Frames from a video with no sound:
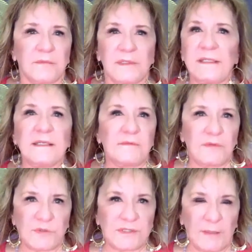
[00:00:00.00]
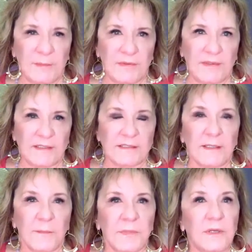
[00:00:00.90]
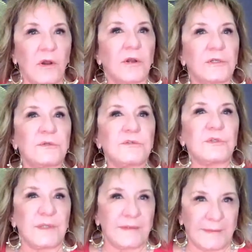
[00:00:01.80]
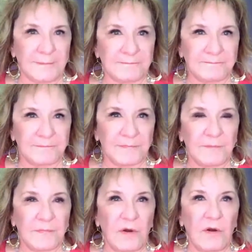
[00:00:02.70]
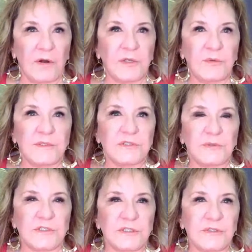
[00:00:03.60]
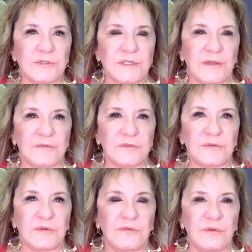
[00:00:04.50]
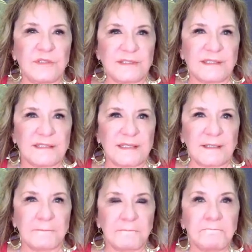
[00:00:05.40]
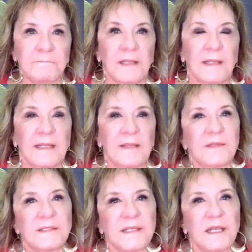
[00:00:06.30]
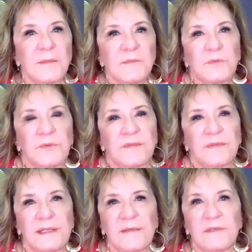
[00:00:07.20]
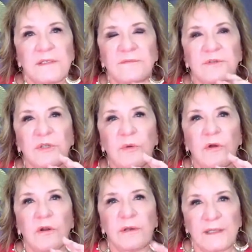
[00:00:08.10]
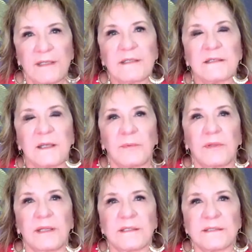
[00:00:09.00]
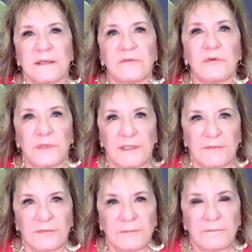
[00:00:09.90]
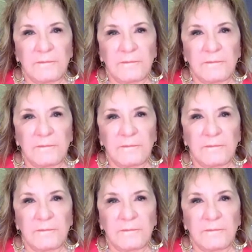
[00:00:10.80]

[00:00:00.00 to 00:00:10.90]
any of those type of things. But are you doing them? Are you stretching yourself to the fullest extent? And this comes with, even if you are in a place of grief,